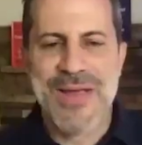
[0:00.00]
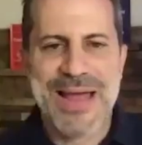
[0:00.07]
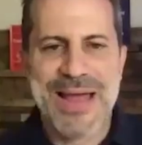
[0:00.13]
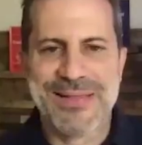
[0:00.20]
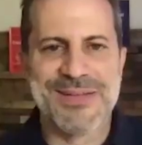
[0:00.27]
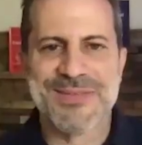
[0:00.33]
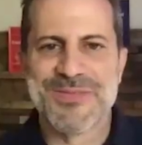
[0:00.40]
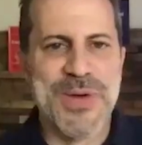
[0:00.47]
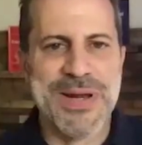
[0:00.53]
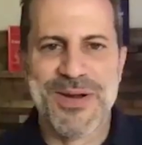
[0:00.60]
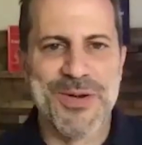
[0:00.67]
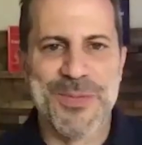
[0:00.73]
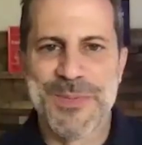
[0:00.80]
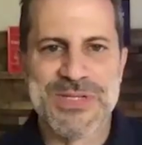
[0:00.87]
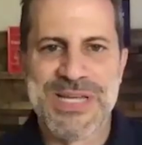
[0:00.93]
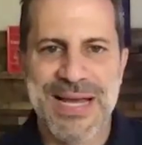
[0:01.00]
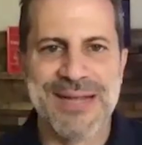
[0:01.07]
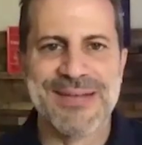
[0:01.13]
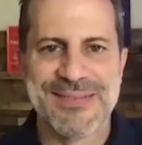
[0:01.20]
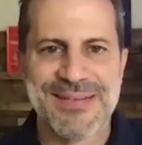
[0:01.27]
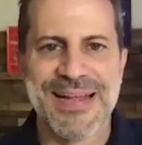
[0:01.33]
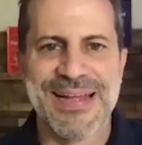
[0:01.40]
that 100%
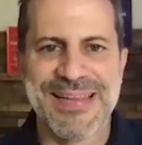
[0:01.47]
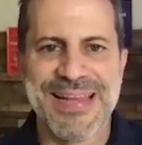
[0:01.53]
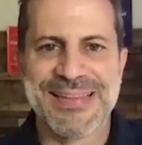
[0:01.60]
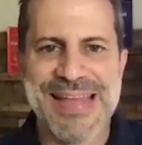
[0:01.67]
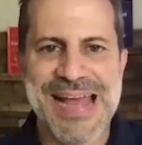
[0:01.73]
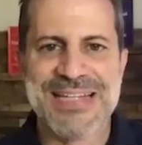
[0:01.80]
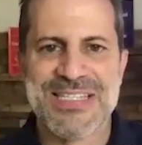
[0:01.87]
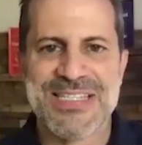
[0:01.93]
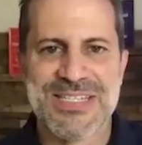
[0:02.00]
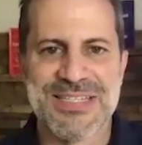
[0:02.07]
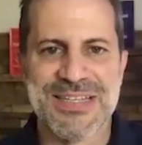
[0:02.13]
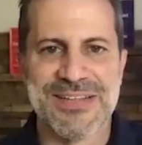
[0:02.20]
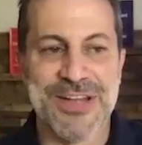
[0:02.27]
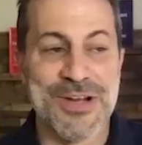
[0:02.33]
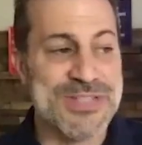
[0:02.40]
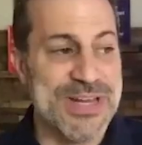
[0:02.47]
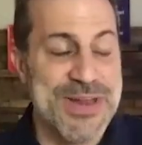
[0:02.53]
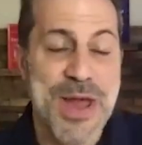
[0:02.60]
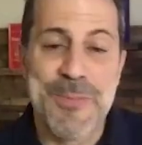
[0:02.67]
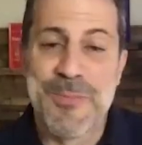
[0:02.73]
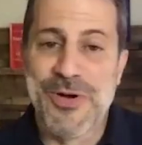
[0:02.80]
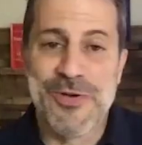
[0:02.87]
that, that's there's a
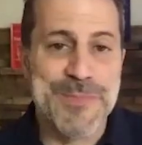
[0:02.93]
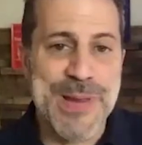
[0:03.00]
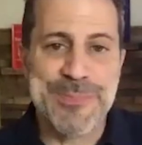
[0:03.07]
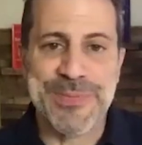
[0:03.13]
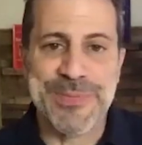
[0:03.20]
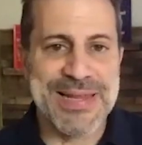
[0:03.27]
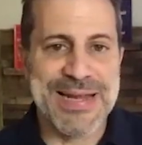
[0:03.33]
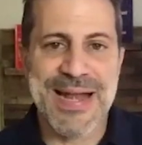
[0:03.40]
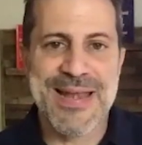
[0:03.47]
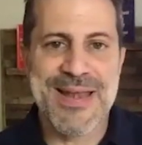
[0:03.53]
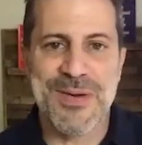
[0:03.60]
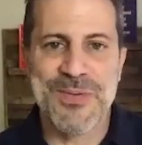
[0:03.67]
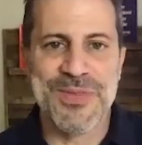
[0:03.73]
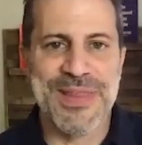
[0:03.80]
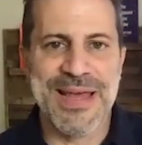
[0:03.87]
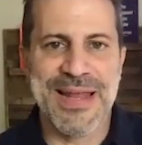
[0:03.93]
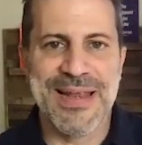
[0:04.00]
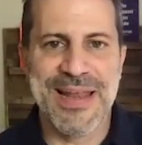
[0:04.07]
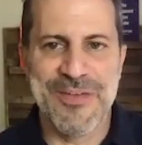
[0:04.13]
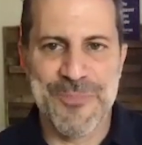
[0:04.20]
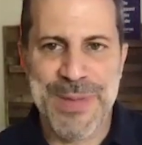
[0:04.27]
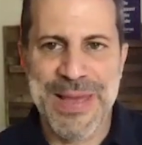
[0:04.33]
number of people that I know that
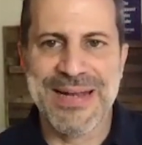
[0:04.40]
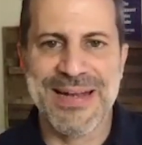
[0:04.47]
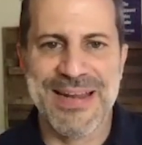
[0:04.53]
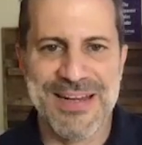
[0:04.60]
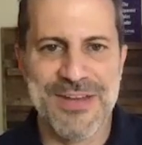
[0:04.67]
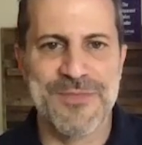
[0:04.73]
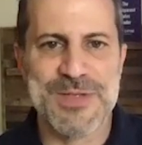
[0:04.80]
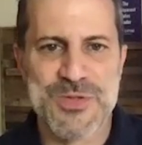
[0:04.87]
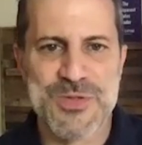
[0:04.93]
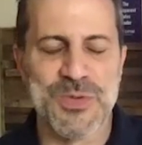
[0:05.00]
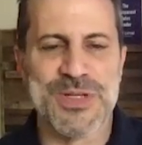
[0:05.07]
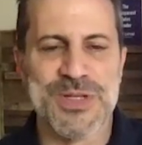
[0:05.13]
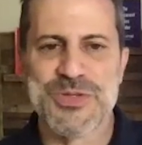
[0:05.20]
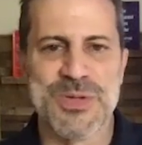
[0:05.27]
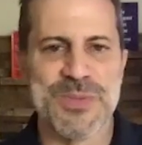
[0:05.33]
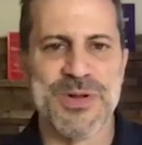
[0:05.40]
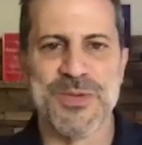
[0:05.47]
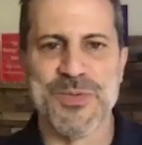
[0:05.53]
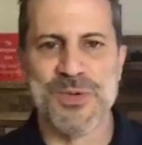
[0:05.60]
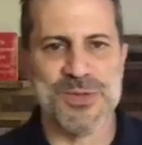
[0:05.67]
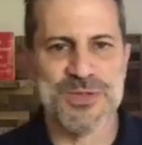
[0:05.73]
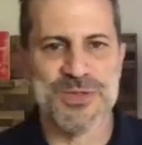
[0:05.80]
have been in individual contributor
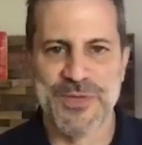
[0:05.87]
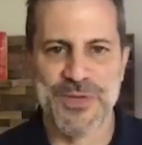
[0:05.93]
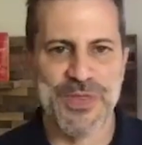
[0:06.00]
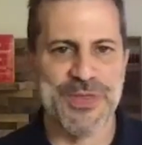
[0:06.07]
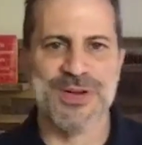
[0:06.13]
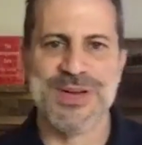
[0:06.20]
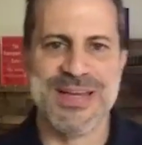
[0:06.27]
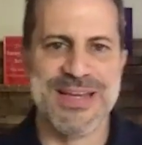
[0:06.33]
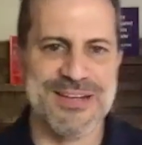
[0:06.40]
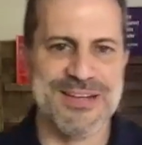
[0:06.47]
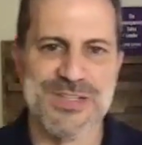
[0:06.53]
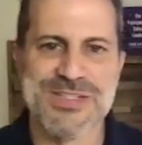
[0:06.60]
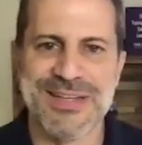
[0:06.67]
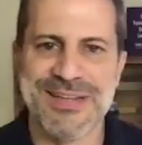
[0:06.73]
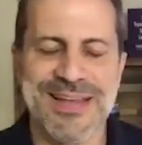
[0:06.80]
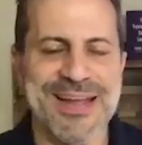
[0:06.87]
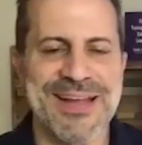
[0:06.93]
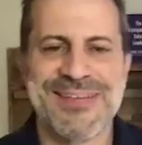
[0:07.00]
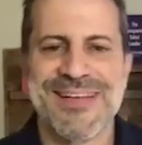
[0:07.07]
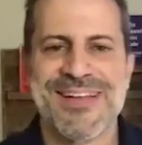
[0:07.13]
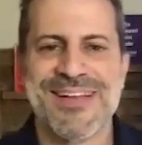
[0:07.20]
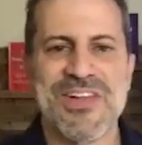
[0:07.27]
roles for 30 years and
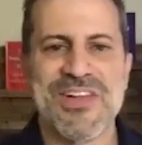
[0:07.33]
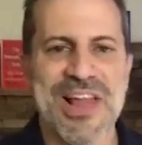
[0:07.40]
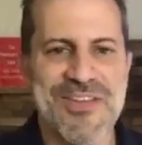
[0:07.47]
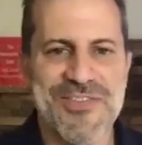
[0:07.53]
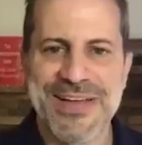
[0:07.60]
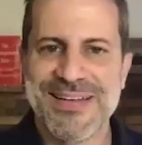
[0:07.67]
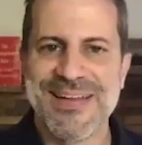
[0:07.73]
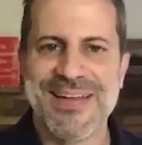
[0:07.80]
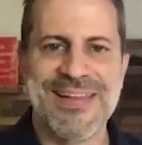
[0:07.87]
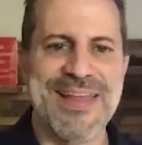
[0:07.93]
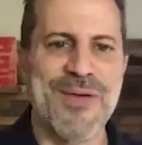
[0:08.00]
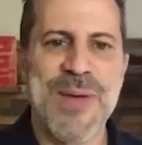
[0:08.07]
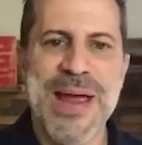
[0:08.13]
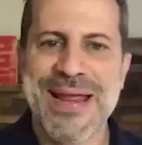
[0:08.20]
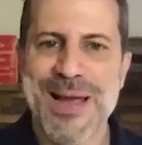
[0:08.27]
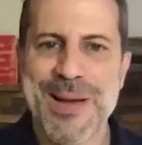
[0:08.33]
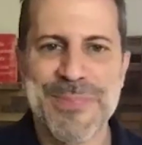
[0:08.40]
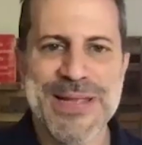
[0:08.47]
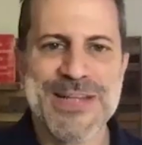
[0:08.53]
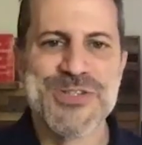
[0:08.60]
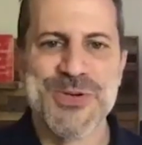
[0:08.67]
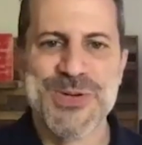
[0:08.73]
they love it and they wake up
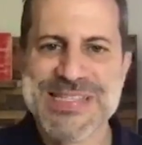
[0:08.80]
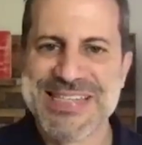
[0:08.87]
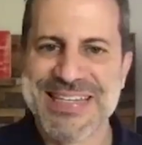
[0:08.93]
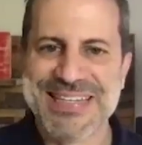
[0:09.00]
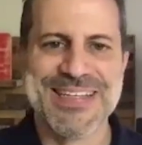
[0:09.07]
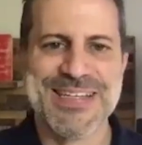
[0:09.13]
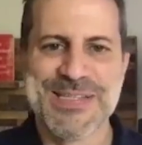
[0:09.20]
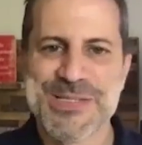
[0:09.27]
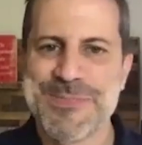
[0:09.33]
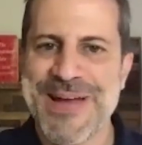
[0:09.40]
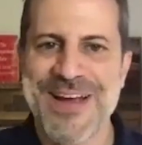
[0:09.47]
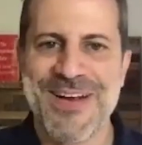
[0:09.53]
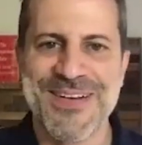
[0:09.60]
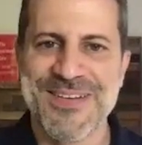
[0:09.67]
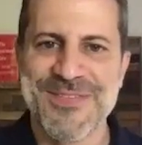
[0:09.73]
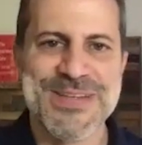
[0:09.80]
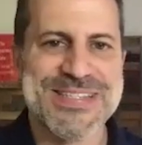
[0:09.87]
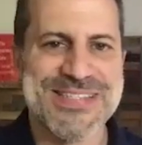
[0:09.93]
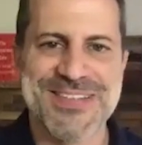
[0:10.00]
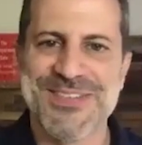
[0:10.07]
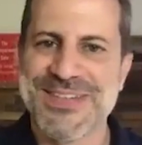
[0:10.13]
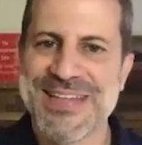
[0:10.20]
intrinsically inspired every
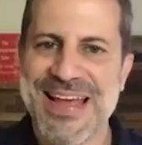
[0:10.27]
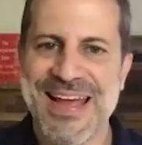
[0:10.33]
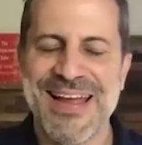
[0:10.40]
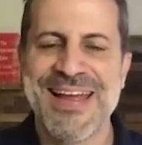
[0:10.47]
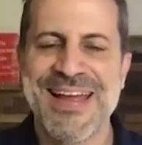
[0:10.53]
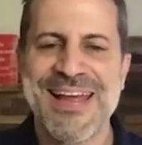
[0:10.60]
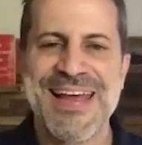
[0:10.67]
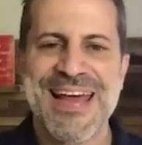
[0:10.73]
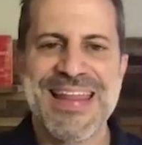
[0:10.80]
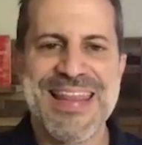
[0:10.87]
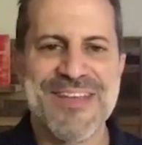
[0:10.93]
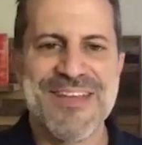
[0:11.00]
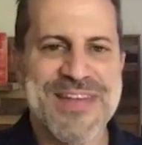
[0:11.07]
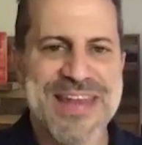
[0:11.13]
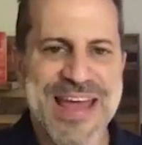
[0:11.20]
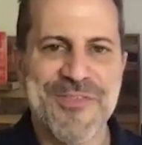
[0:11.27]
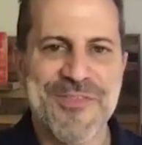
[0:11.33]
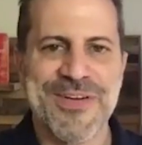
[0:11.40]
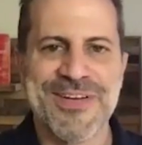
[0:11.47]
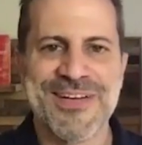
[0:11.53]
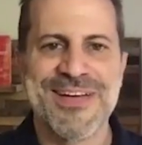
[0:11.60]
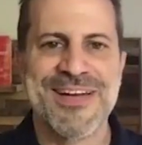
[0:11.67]
single day and they've
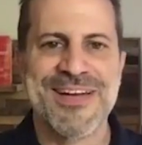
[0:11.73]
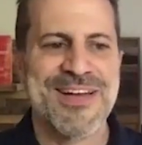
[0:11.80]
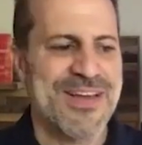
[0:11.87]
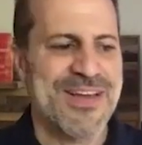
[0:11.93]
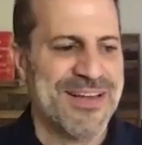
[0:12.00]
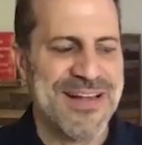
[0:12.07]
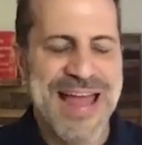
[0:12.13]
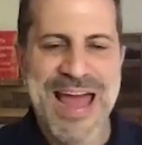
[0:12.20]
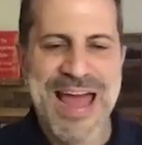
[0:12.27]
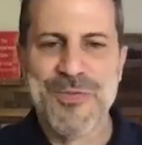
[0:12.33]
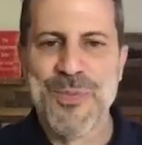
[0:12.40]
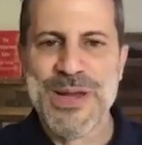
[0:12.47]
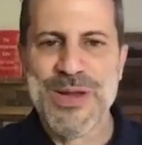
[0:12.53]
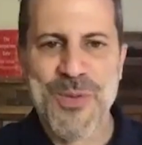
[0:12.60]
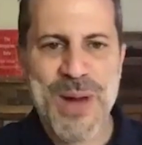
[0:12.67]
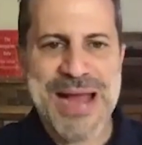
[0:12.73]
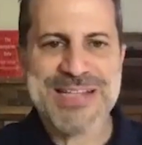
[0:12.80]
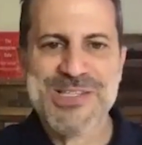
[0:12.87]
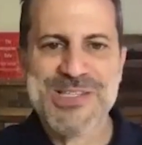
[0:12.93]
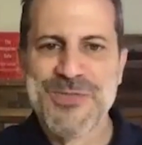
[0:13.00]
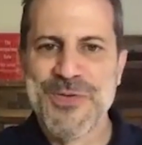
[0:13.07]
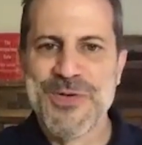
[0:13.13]
never had
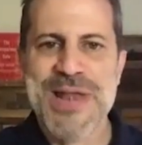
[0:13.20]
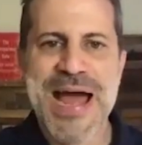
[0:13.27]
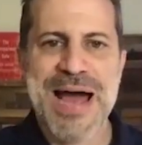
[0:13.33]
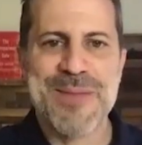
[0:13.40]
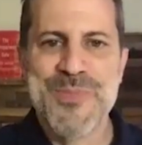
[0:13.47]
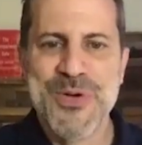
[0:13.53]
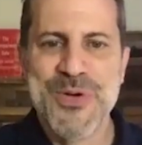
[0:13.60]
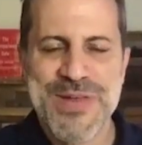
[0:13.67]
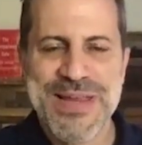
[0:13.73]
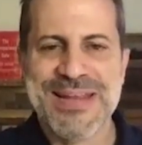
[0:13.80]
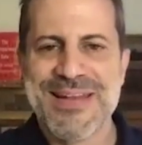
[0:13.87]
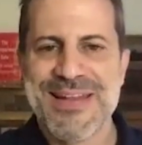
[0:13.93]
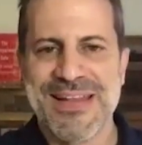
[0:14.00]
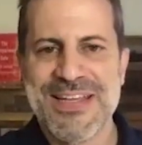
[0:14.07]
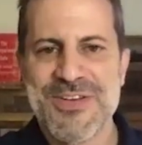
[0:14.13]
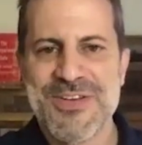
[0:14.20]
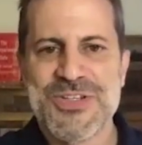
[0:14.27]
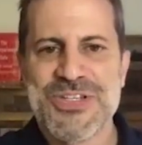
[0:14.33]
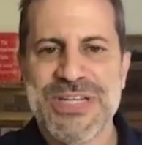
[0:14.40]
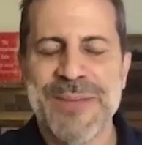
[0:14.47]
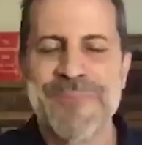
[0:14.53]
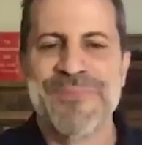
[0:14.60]
regrets for not moving into
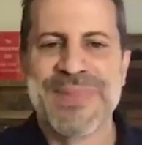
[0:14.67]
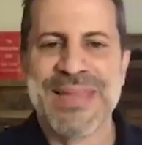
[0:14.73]
leadership.